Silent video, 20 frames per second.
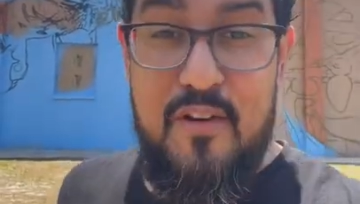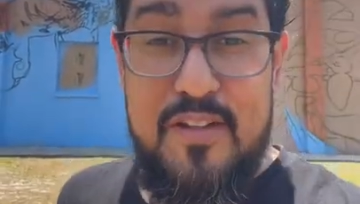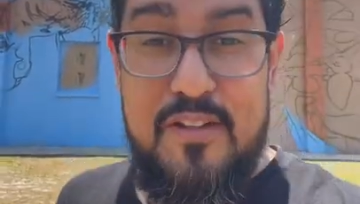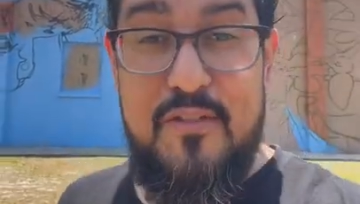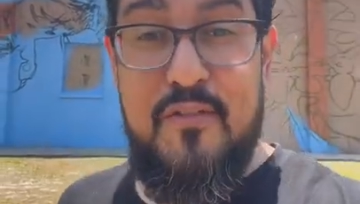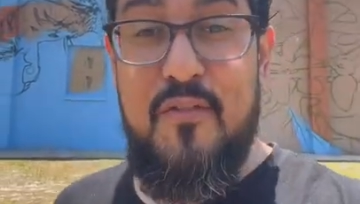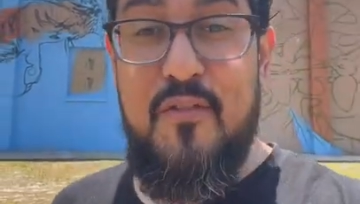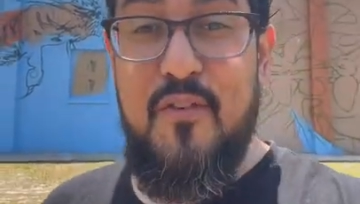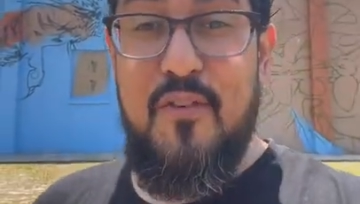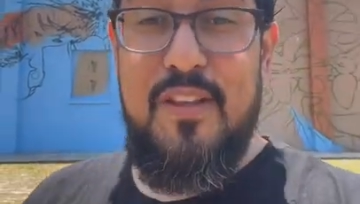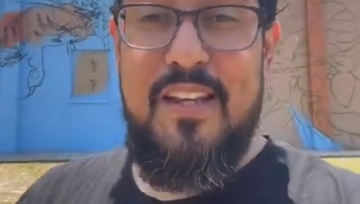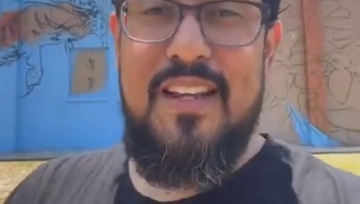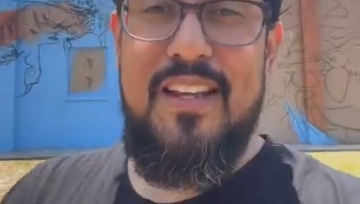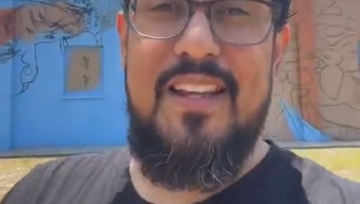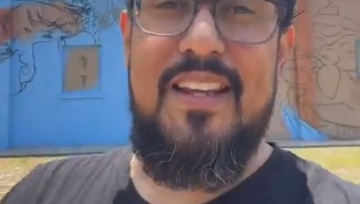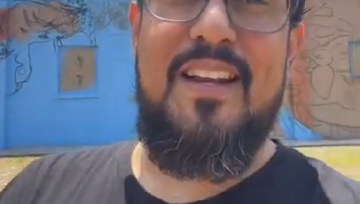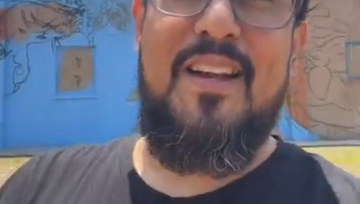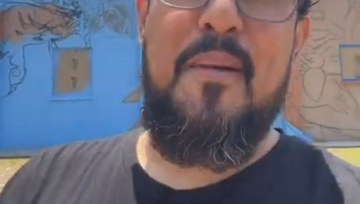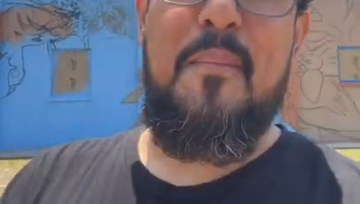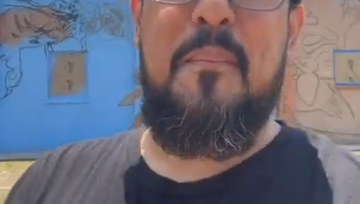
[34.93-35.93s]
it's
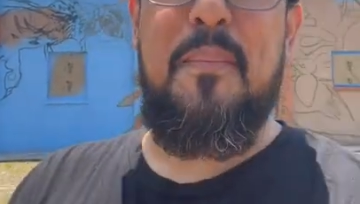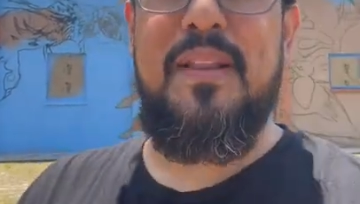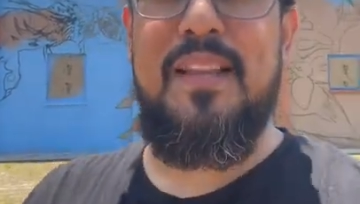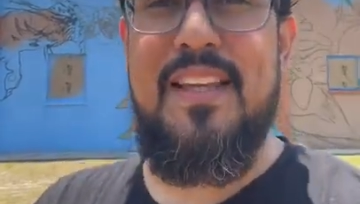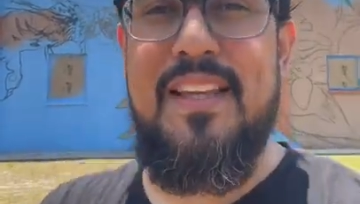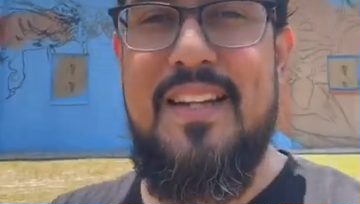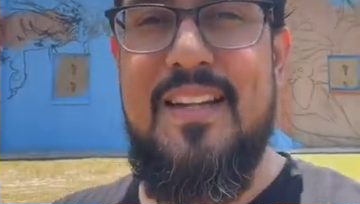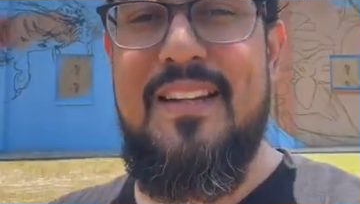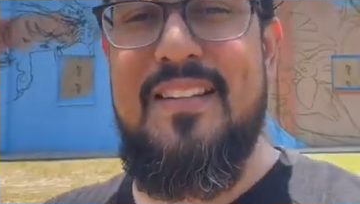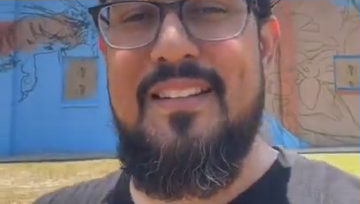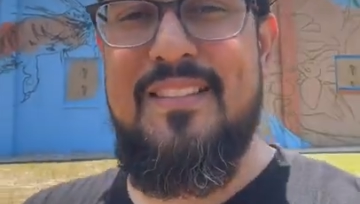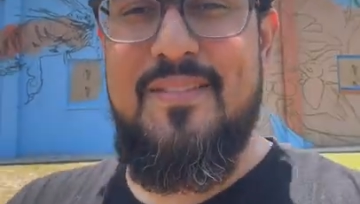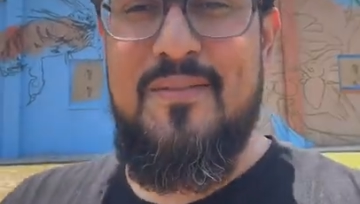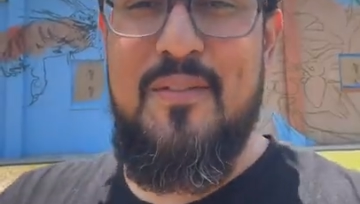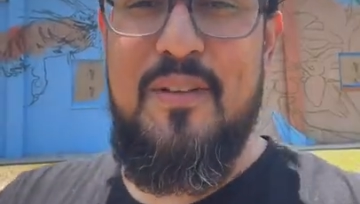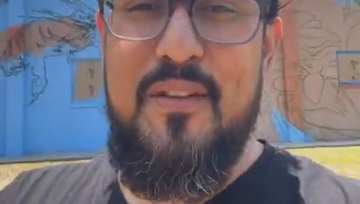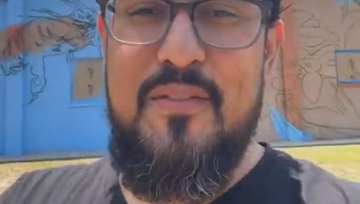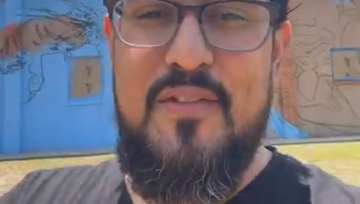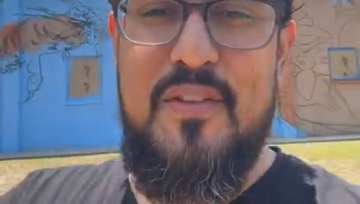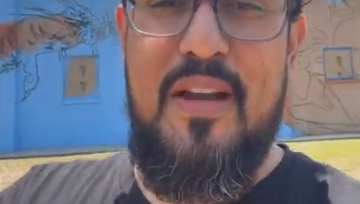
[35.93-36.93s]
fully completed.
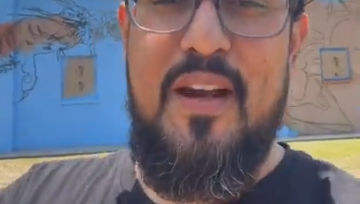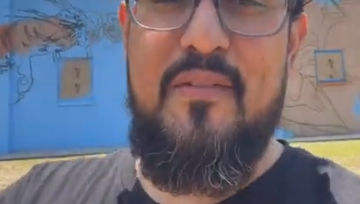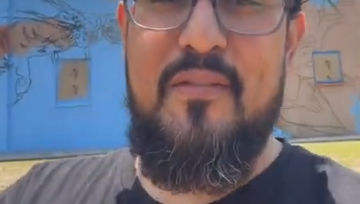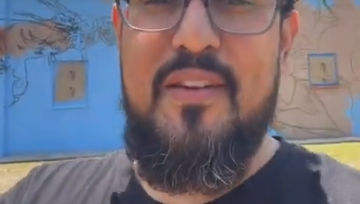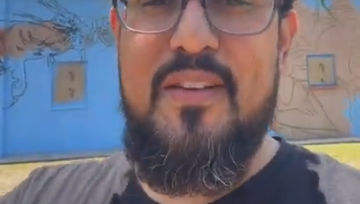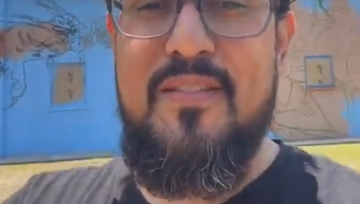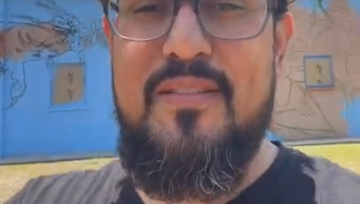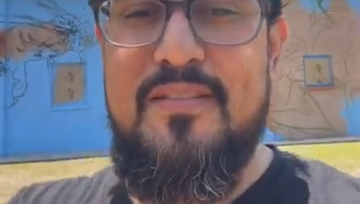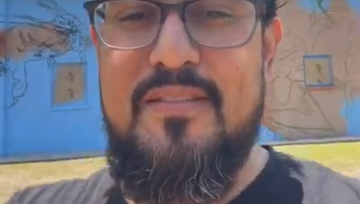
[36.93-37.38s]
Love to have you.